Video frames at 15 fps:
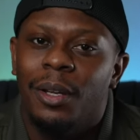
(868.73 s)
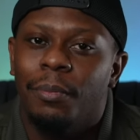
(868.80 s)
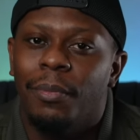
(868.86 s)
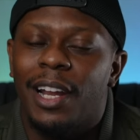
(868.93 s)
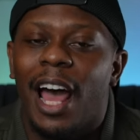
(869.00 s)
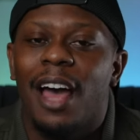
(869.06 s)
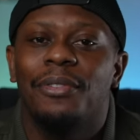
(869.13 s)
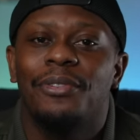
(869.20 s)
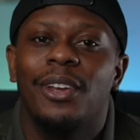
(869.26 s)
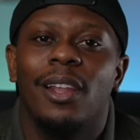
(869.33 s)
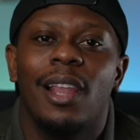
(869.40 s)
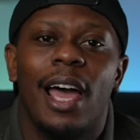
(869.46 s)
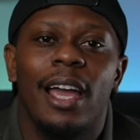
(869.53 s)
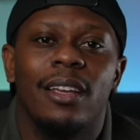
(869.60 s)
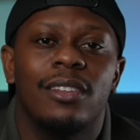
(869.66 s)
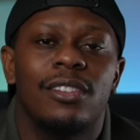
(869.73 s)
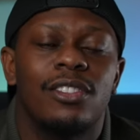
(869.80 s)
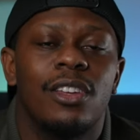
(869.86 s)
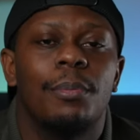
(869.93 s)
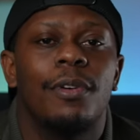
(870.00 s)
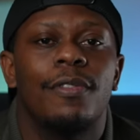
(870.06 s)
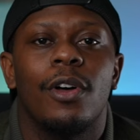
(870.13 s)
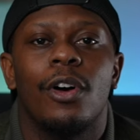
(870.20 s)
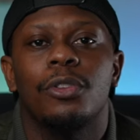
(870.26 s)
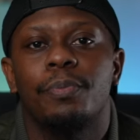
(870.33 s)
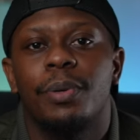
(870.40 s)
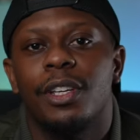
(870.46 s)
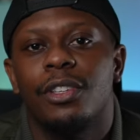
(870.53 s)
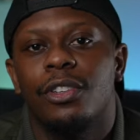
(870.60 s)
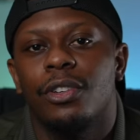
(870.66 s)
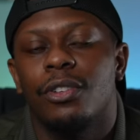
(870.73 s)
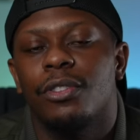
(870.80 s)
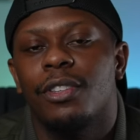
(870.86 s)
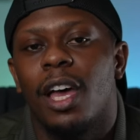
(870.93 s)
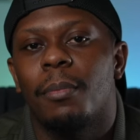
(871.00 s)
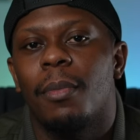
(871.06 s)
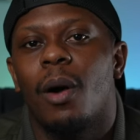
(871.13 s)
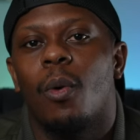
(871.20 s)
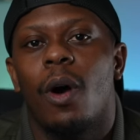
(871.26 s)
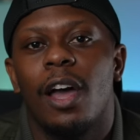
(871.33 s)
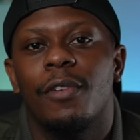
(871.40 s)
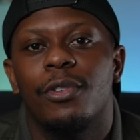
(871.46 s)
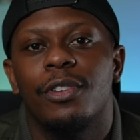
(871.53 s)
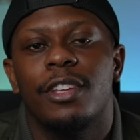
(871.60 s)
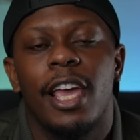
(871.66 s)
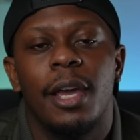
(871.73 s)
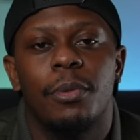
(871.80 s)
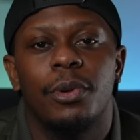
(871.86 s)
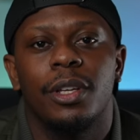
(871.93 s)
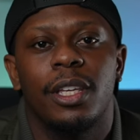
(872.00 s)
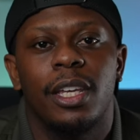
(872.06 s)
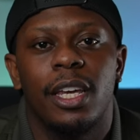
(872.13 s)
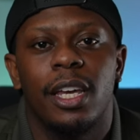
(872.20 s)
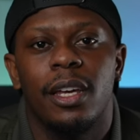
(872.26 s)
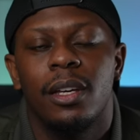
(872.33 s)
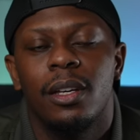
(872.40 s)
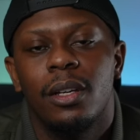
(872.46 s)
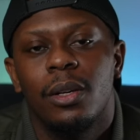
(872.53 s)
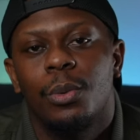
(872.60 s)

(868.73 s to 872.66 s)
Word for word: but I feel like some of those pictures that my wife was able to get